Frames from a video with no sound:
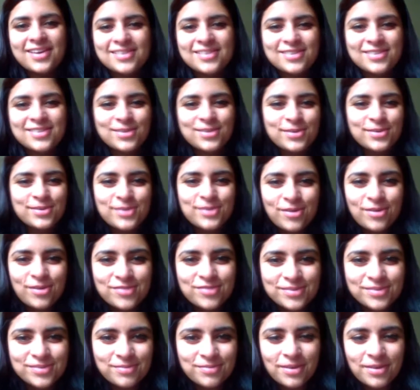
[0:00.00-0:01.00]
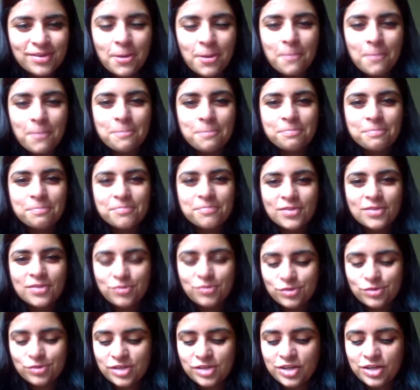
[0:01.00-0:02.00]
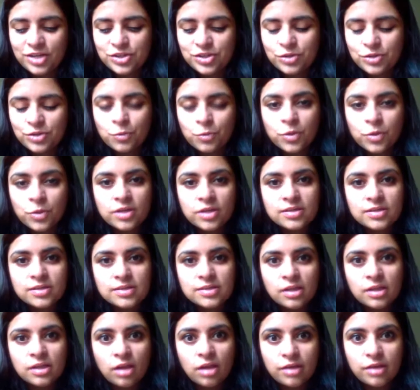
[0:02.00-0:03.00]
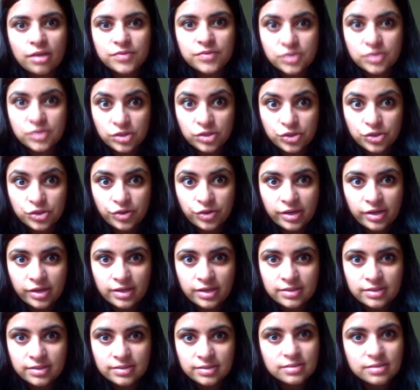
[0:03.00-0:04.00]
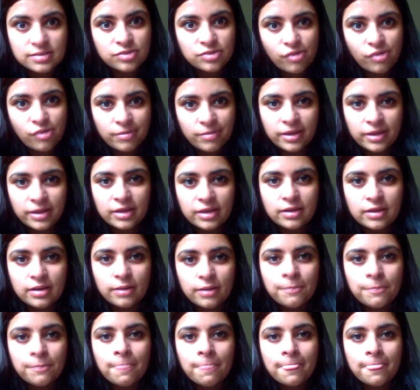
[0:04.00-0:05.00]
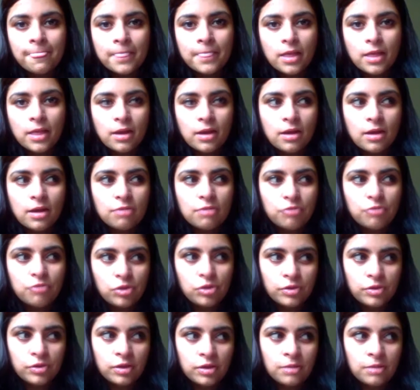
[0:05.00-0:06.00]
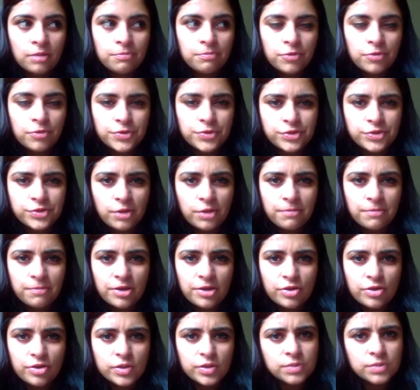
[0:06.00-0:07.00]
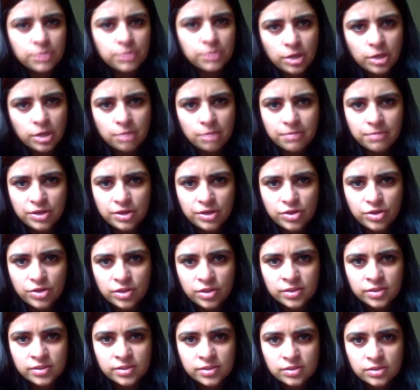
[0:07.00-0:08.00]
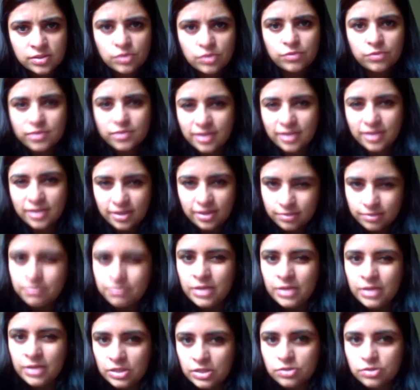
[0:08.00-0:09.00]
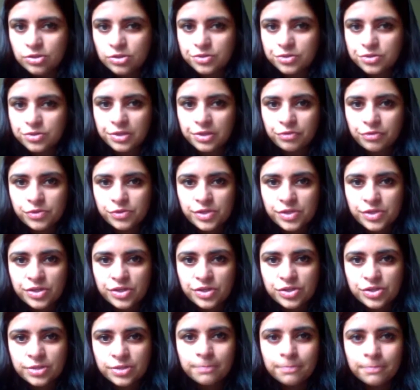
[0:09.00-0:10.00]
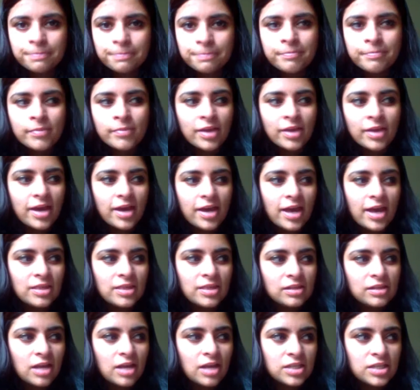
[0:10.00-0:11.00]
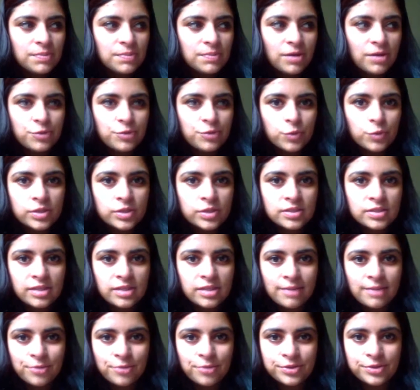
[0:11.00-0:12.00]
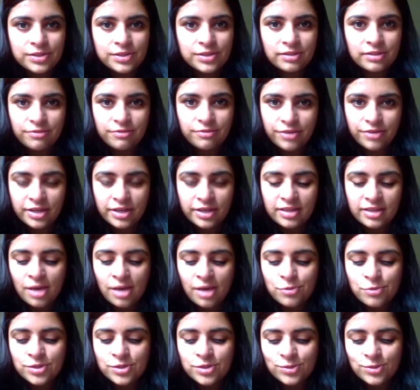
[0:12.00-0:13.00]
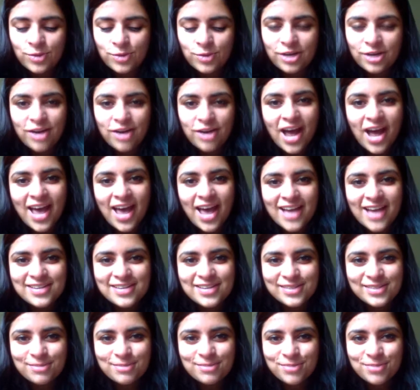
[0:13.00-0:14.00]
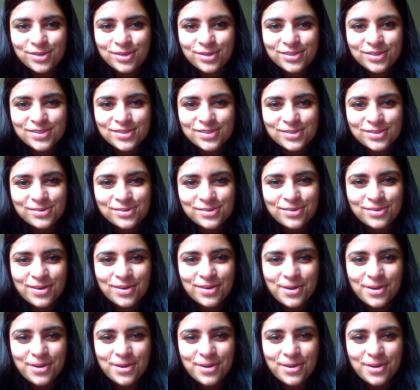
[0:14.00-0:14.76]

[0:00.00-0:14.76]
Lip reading: third of the rotation, was a lot of surgeries and scrubbing in, following up post-op patients, pre-op patients. So it was like a mini surgery rotation. And the last part was labor and delivery. That was where I had disappeared to,